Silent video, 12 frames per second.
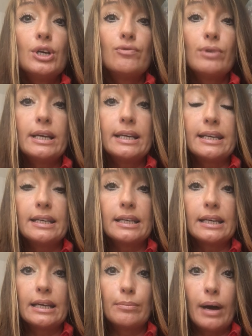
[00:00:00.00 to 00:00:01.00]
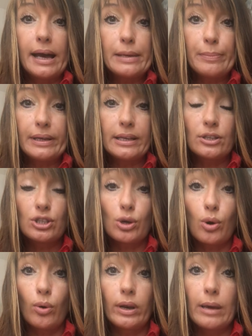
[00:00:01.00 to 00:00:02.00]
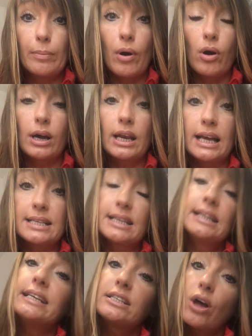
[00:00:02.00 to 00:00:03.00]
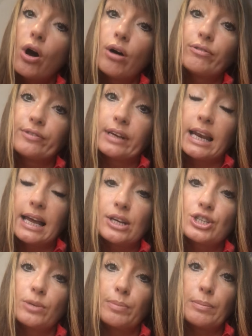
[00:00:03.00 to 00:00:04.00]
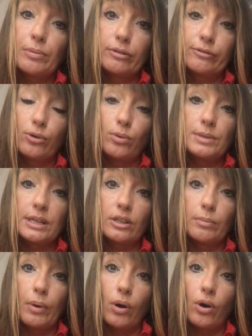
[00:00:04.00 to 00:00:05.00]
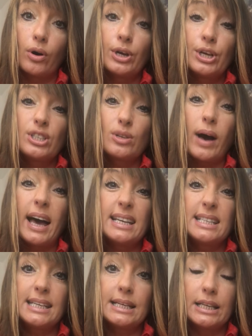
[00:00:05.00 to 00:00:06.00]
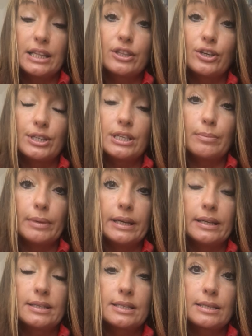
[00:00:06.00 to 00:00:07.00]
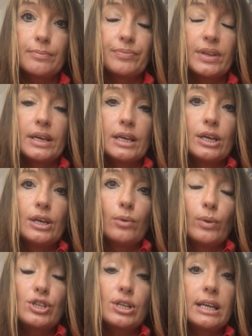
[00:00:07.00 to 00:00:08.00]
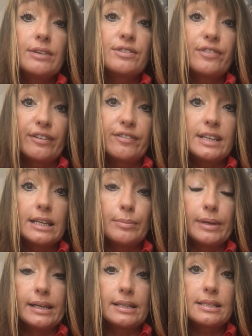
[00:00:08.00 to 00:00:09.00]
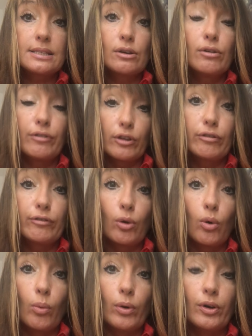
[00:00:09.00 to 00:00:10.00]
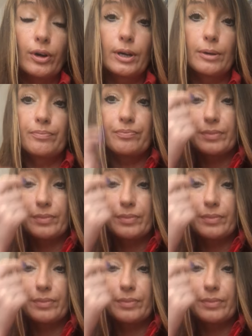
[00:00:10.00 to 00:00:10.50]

Really, in my opinion, to call it a bar class, at least half of the class should be performed at the bar. So ideally 30 minutes, which leaves 15 minutes for the floor work.